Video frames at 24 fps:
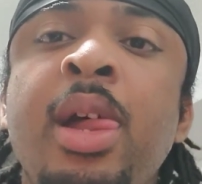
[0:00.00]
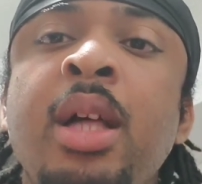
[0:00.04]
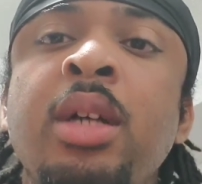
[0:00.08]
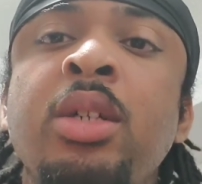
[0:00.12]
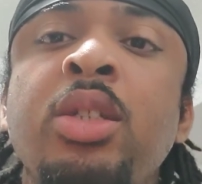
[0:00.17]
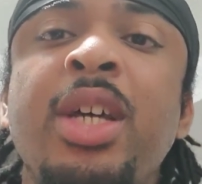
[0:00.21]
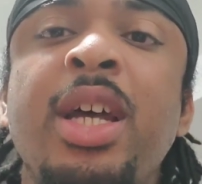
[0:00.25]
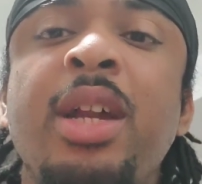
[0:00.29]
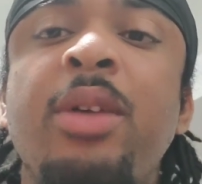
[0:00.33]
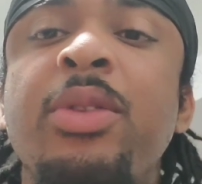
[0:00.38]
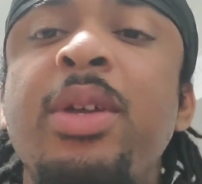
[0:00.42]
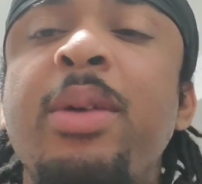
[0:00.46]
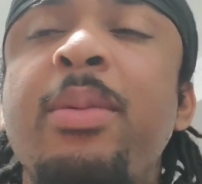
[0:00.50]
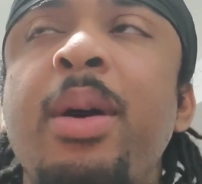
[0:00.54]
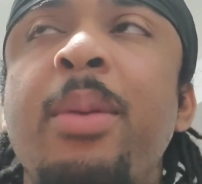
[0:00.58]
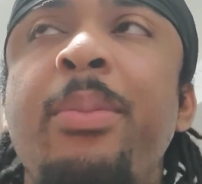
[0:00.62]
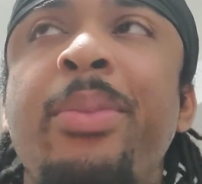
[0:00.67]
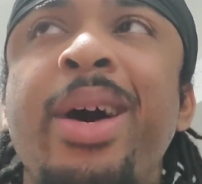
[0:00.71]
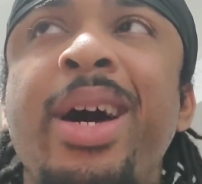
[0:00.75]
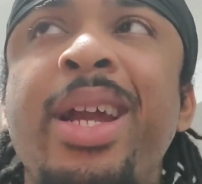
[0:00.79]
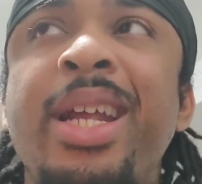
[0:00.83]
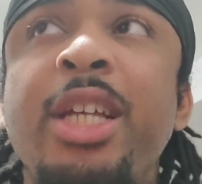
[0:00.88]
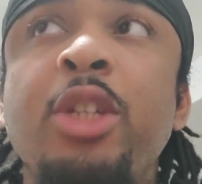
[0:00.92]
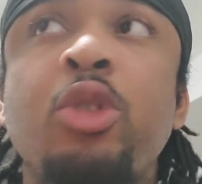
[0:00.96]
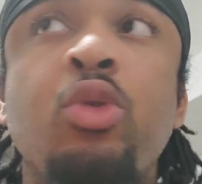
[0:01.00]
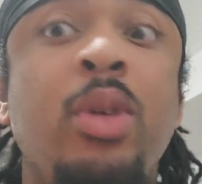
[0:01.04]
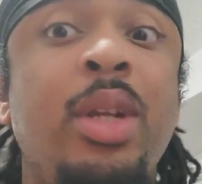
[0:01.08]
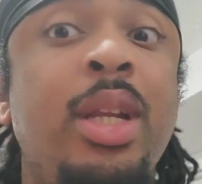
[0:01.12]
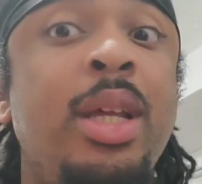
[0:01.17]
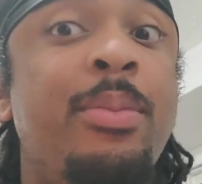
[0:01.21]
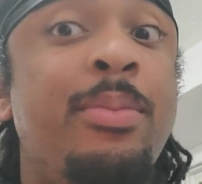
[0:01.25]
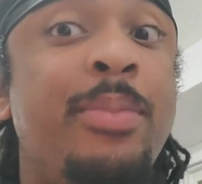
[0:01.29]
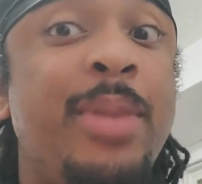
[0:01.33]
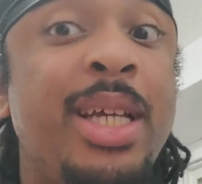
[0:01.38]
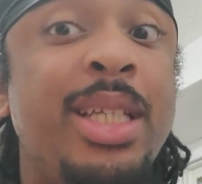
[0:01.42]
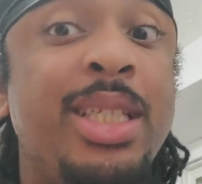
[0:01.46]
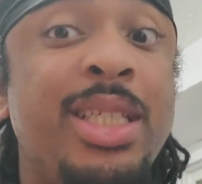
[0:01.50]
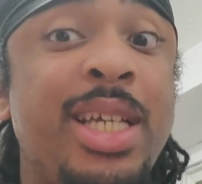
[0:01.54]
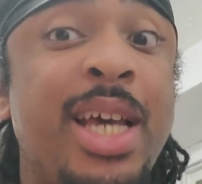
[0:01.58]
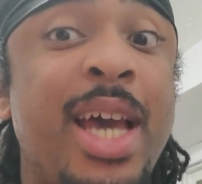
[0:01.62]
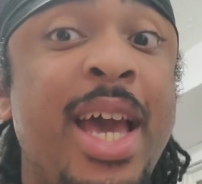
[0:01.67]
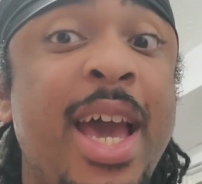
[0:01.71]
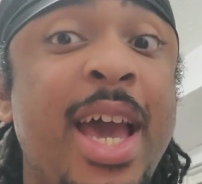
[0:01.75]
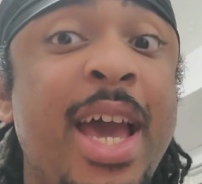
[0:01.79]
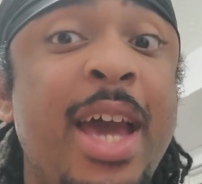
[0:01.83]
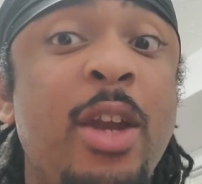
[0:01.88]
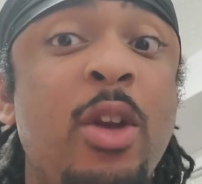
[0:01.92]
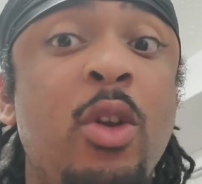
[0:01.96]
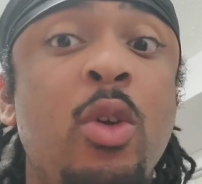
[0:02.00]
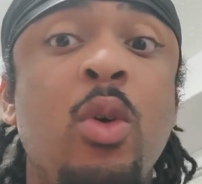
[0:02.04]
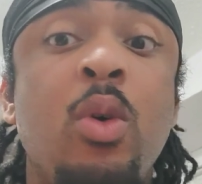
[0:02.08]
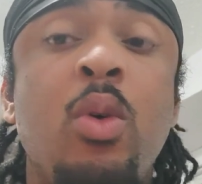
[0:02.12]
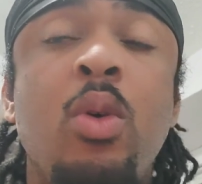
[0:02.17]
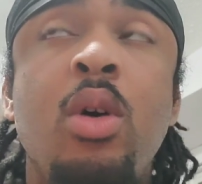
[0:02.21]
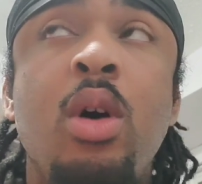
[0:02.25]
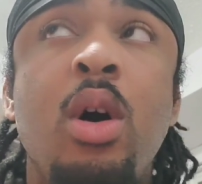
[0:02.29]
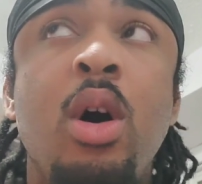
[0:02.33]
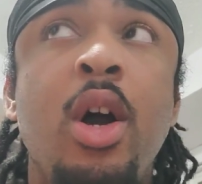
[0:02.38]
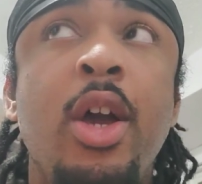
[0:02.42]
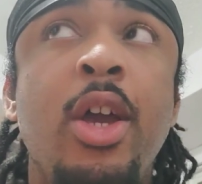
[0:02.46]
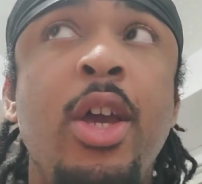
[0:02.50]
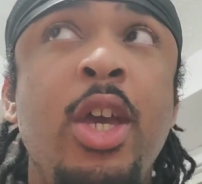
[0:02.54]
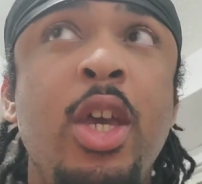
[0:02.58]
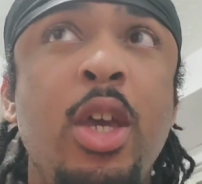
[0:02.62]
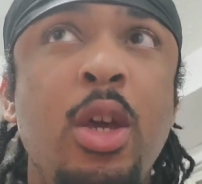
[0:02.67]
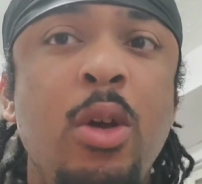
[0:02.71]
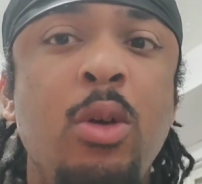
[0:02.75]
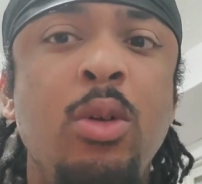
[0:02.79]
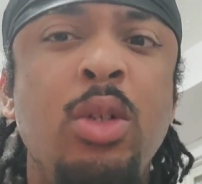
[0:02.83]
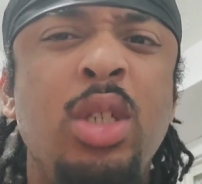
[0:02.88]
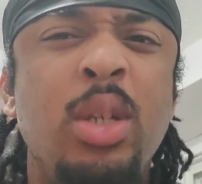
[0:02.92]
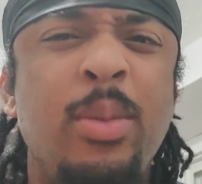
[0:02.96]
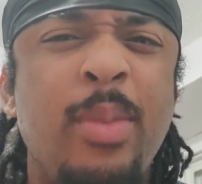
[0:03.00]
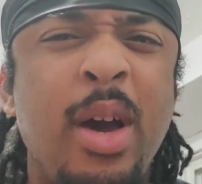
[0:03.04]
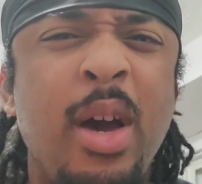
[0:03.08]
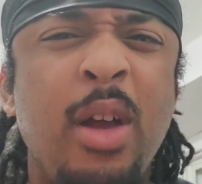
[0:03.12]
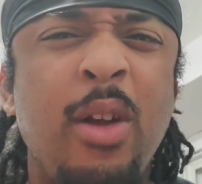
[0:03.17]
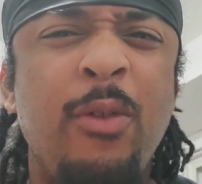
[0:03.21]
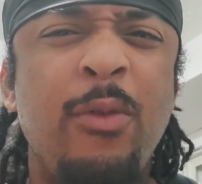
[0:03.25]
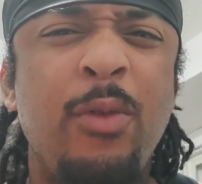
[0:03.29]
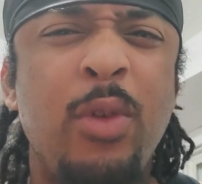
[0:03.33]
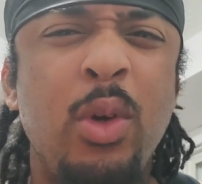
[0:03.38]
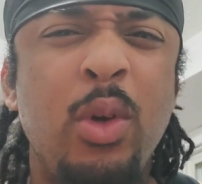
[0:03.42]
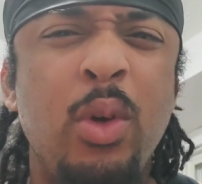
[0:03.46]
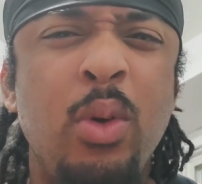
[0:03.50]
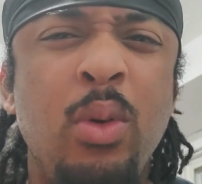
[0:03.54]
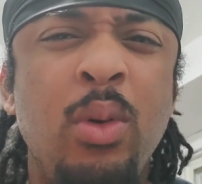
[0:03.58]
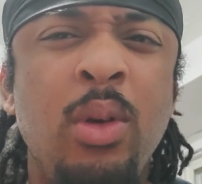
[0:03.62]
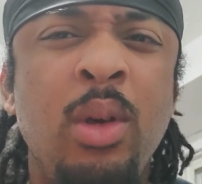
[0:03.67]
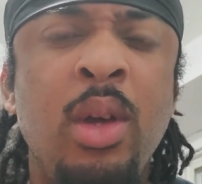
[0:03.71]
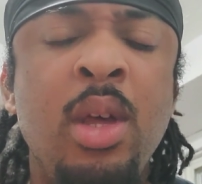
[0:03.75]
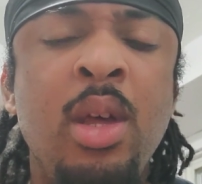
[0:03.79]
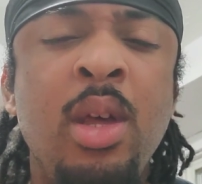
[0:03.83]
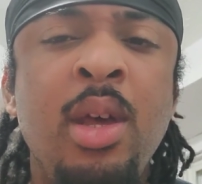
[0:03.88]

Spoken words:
So I don't think my body is really meant to handle a huge amount of food.